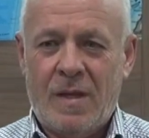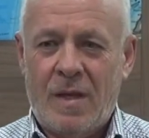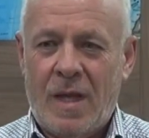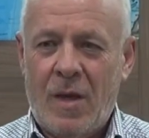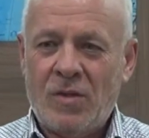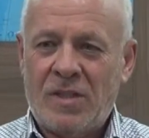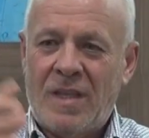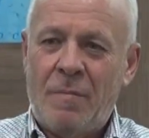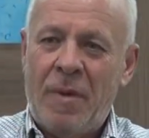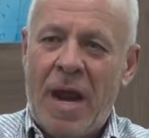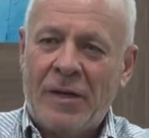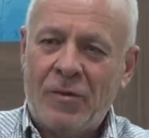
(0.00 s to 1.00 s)
He was in the
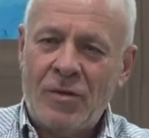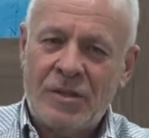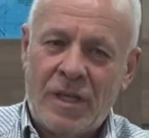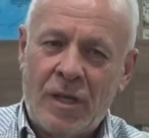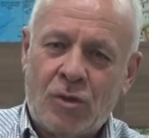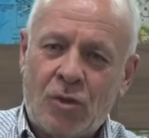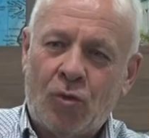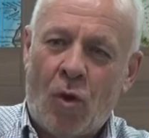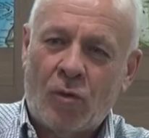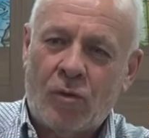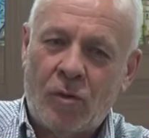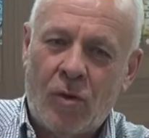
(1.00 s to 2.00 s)
mountains, he used to
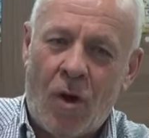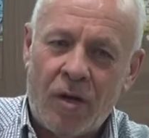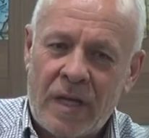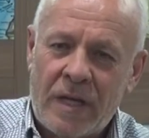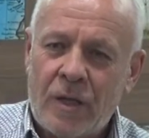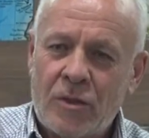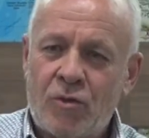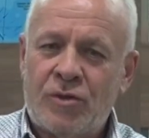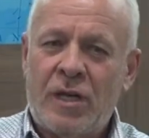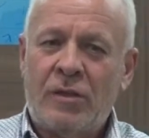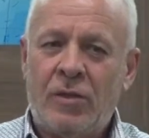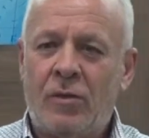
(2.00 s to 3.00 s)
talk to God, he used to
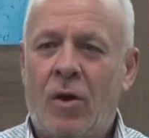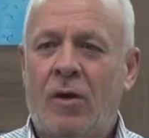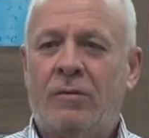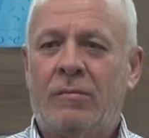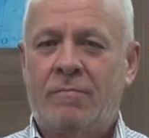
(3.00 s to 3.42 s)
sing to God.